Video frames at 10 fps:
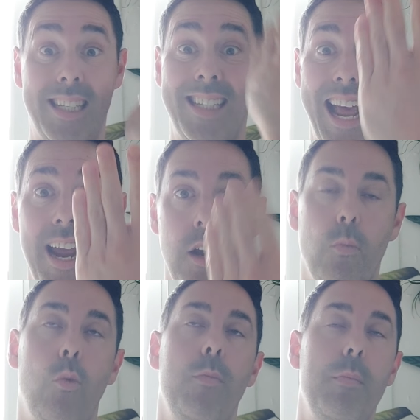
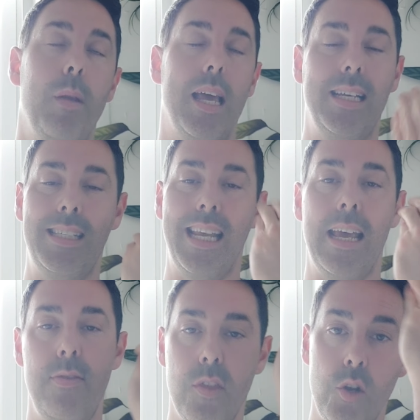stang will be placed
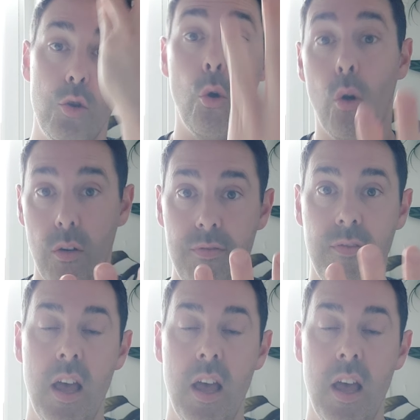in the north.